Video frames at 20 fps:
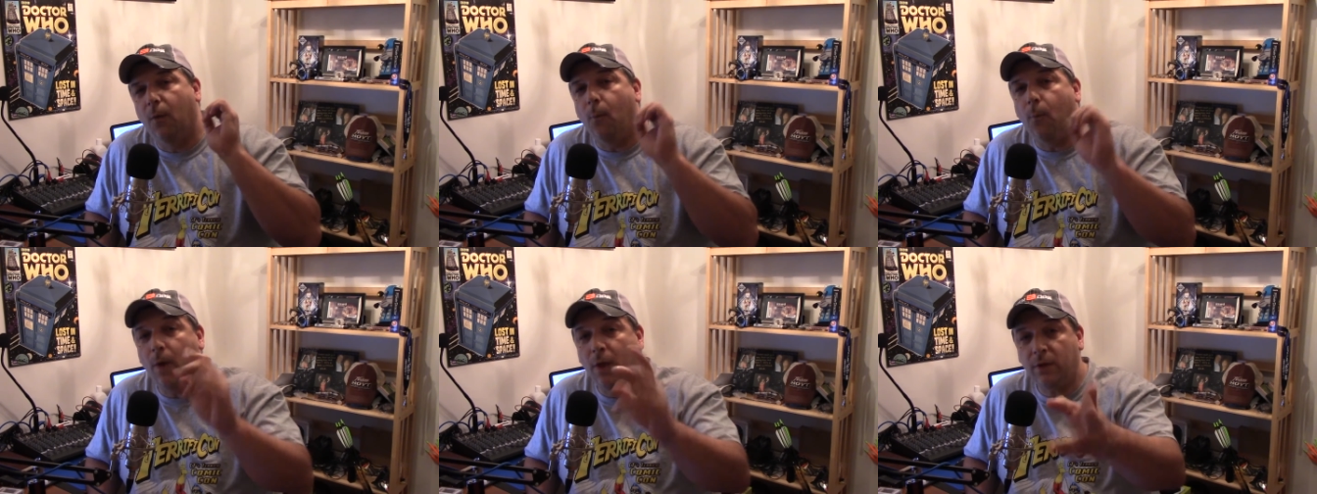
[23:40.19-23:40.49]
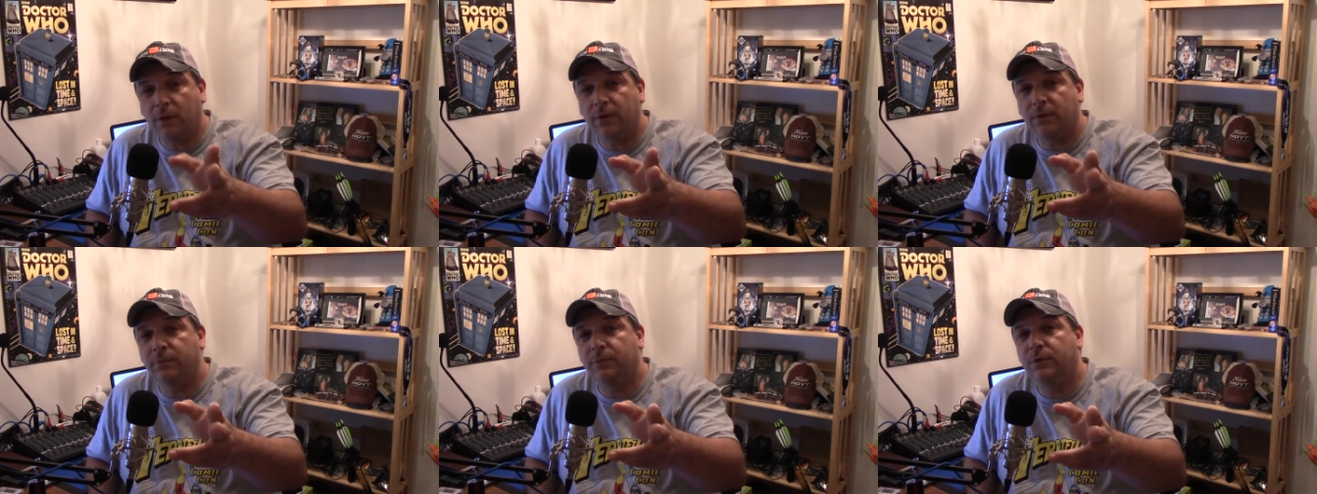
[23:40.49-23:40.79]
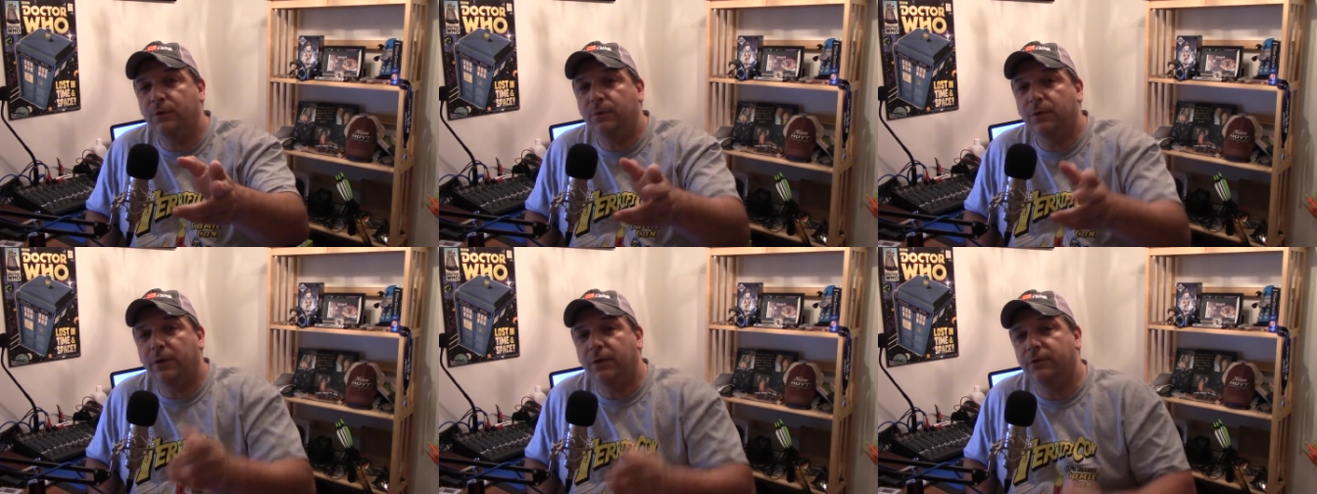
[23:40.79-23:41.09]
Welcome
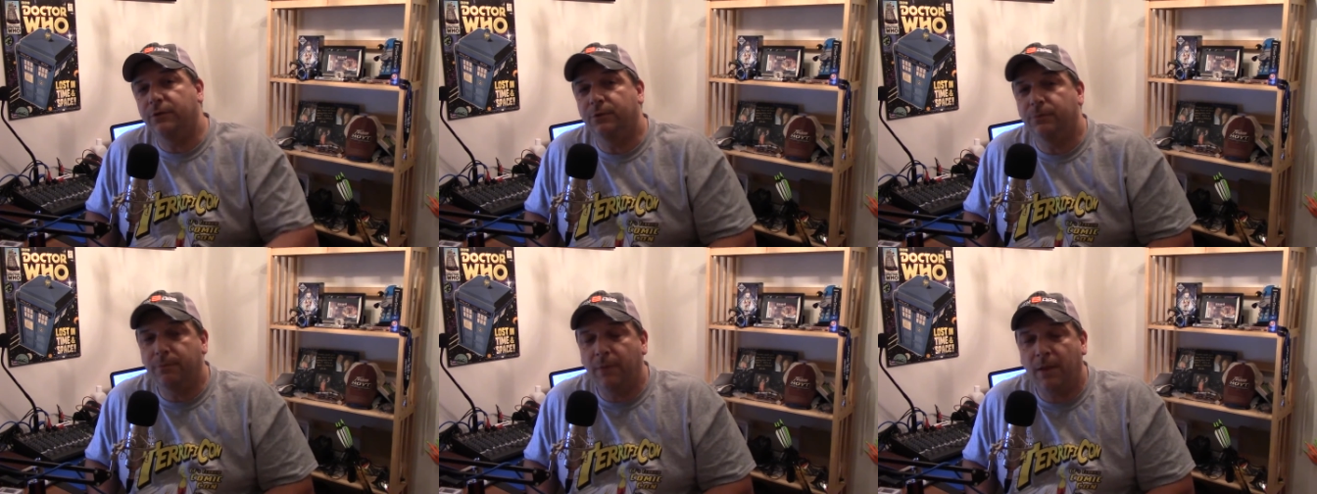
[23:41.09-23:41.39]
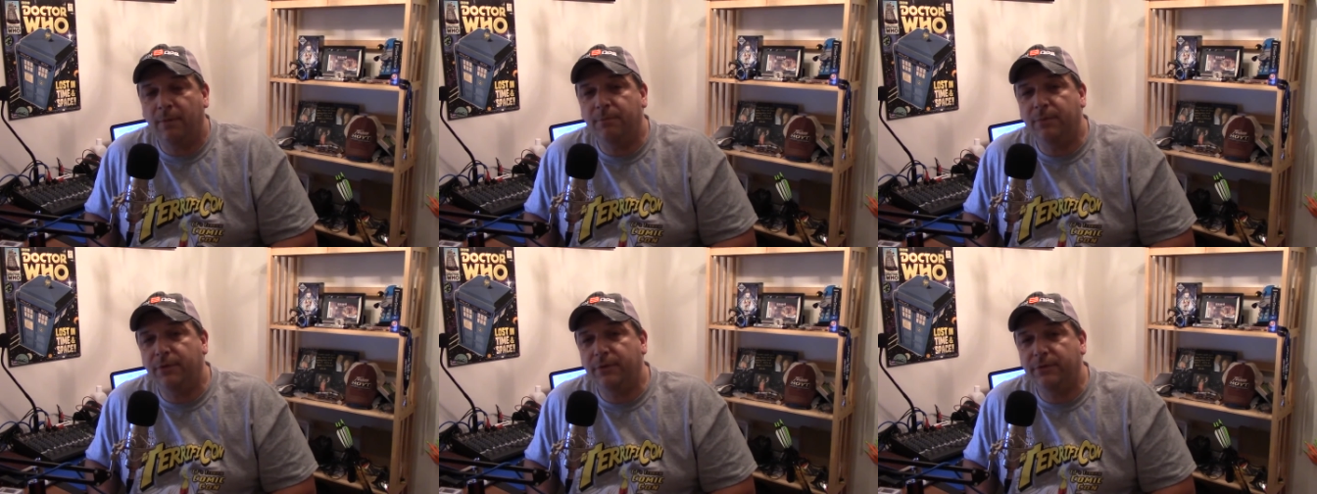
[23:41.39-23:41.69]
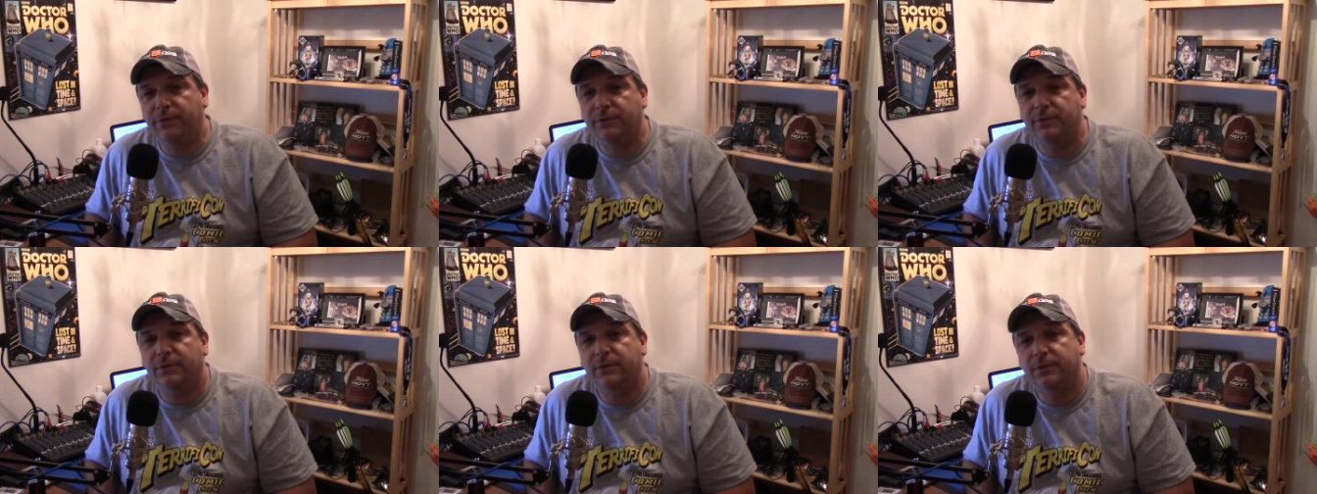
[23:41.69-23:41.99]
to our new
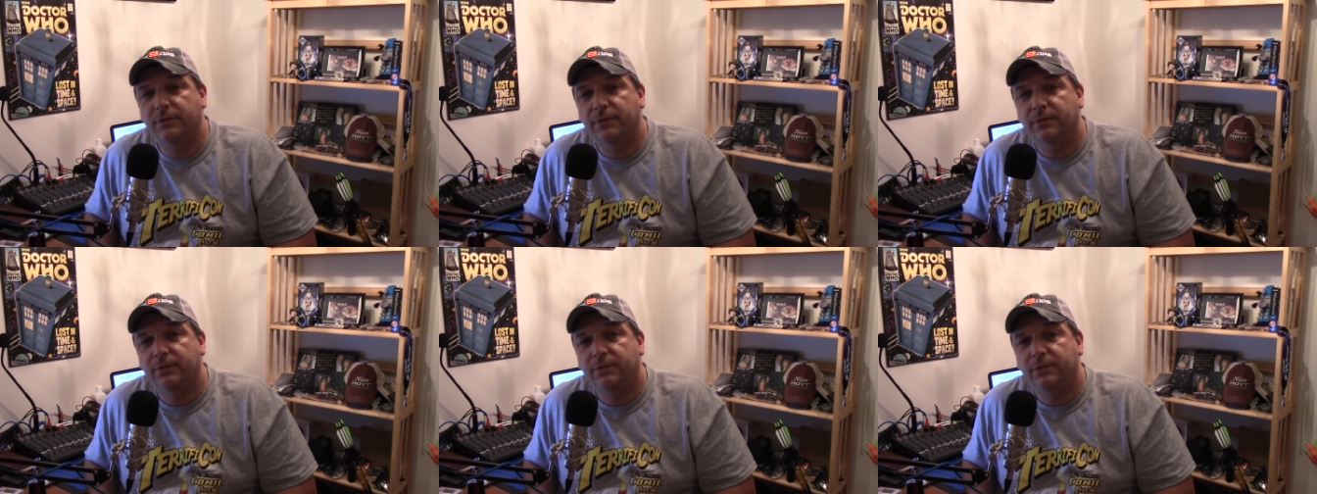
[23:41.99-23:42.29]
members.